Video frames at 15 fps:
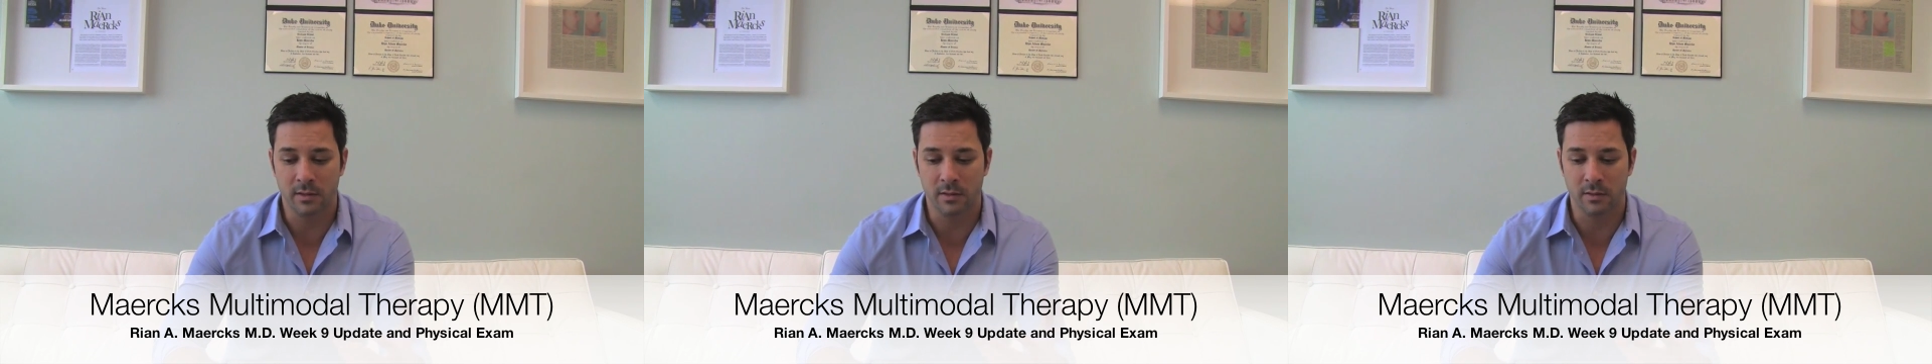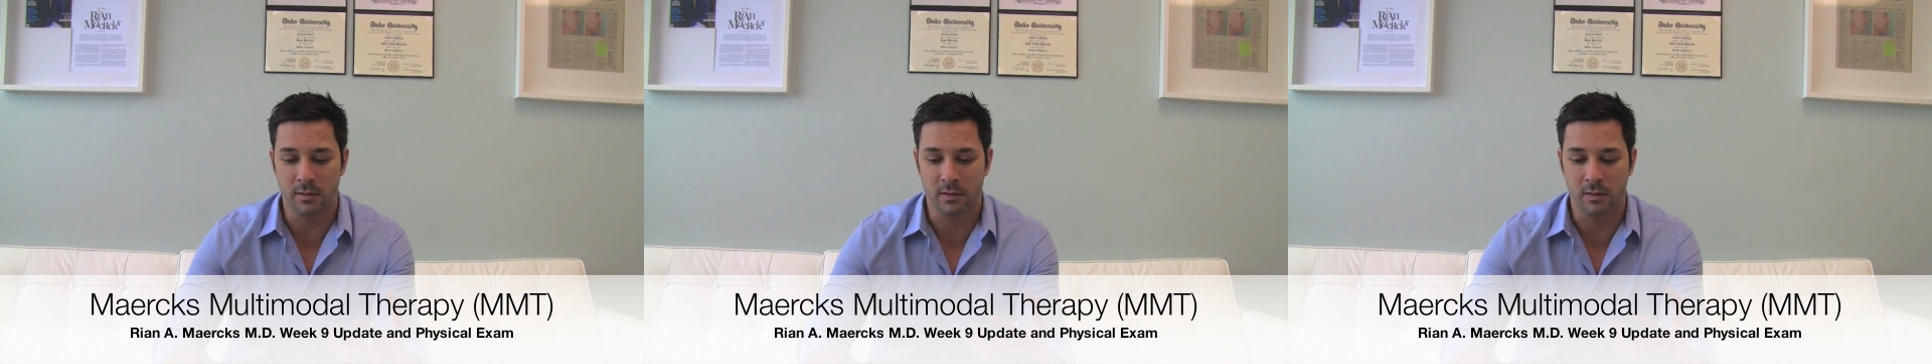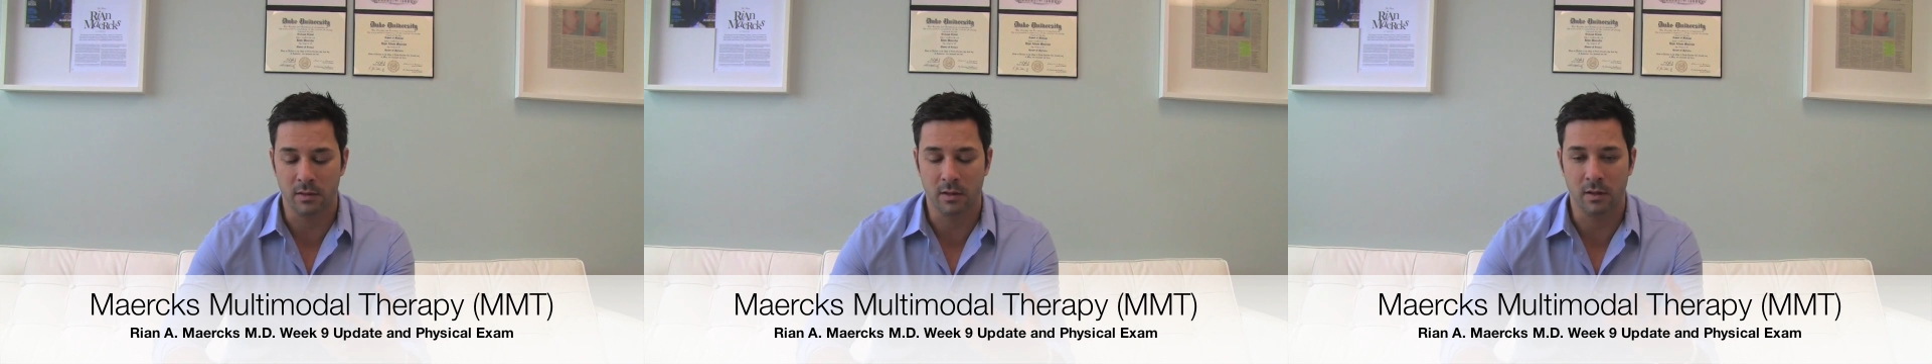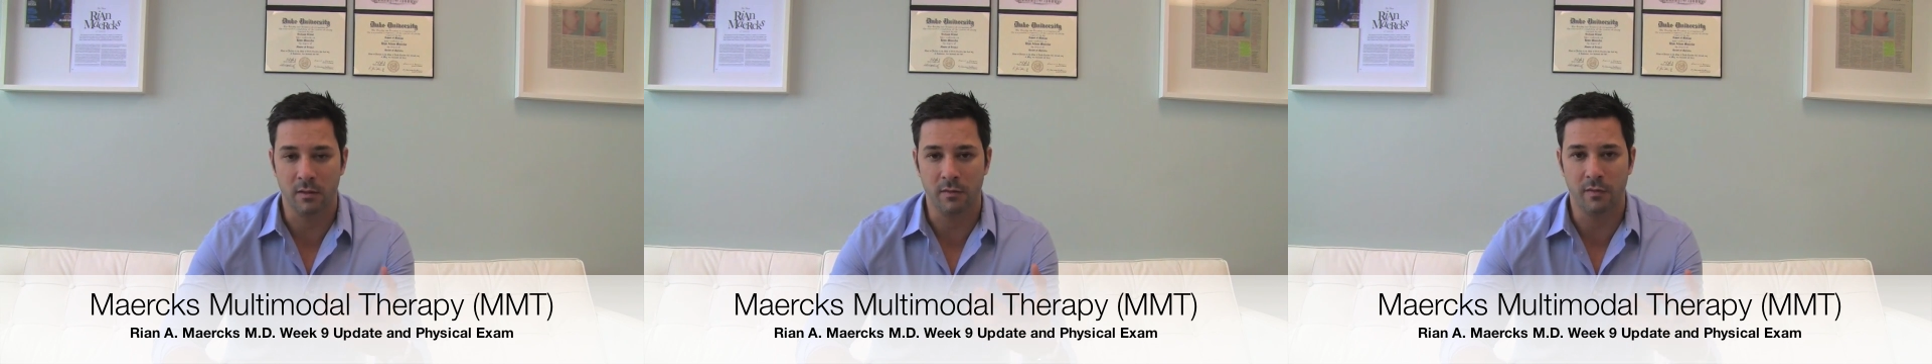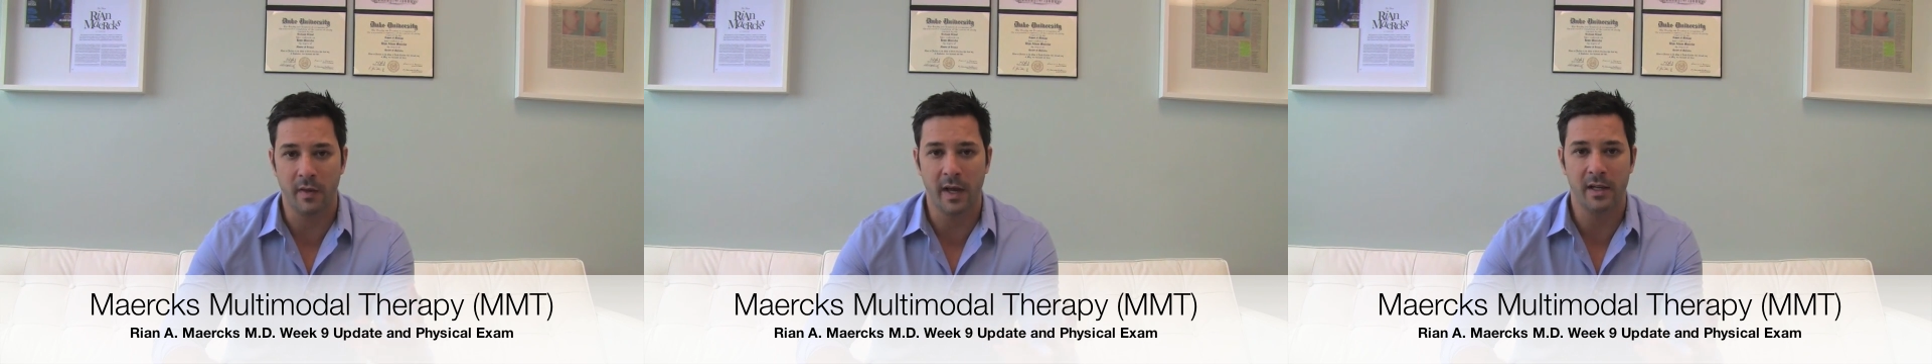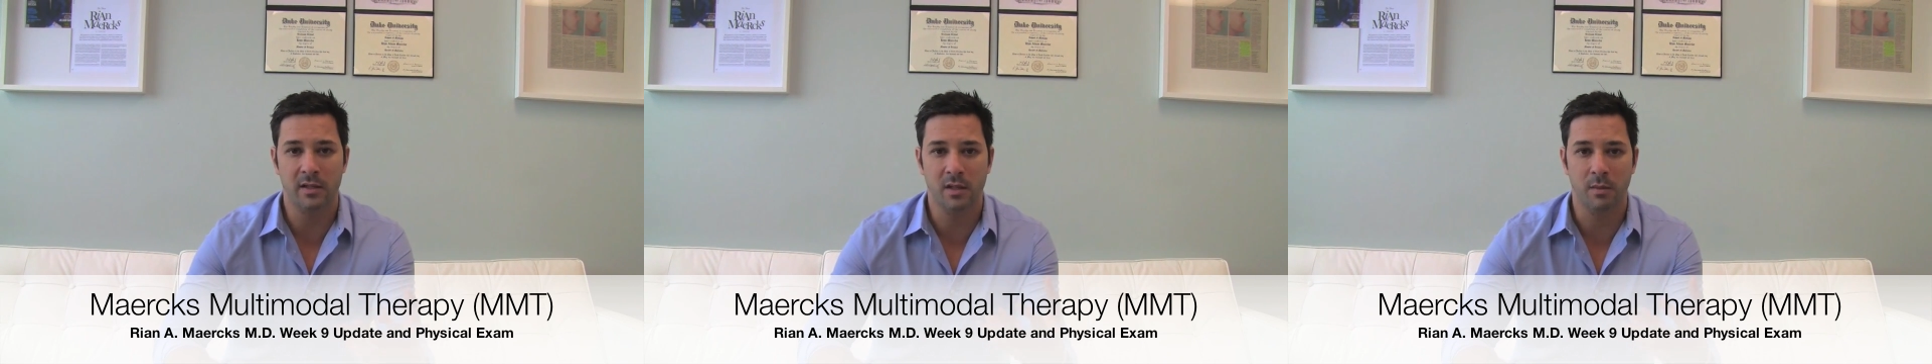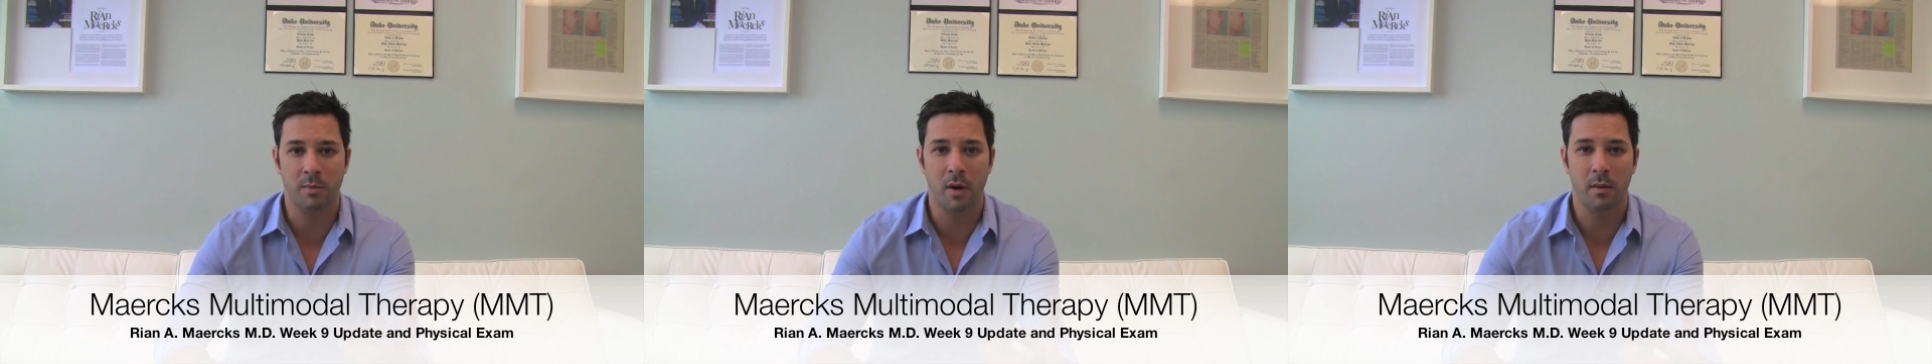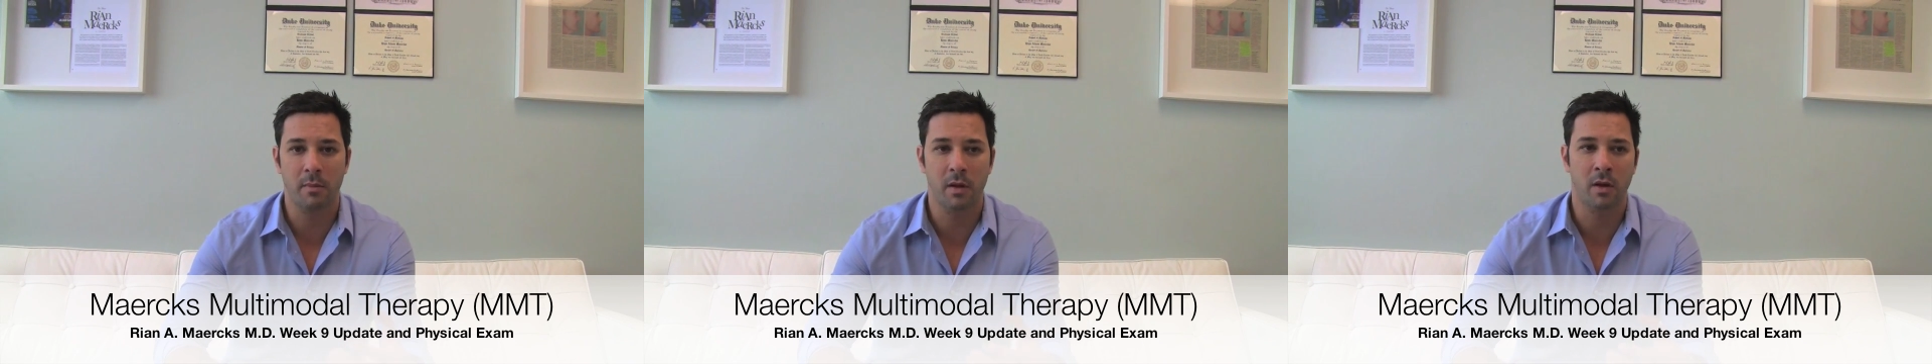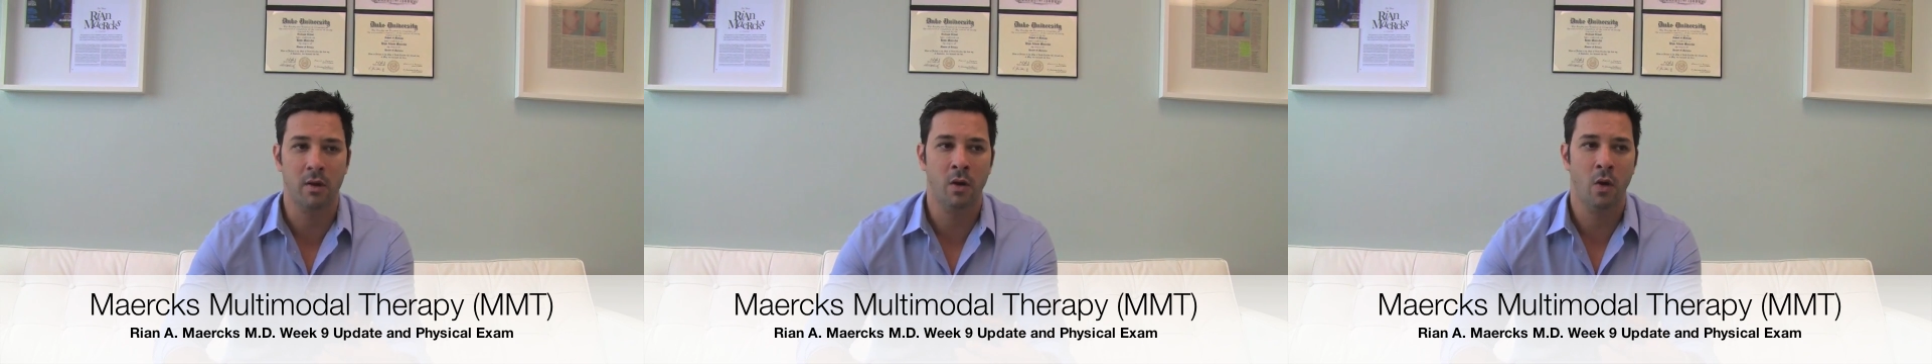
to convey to the public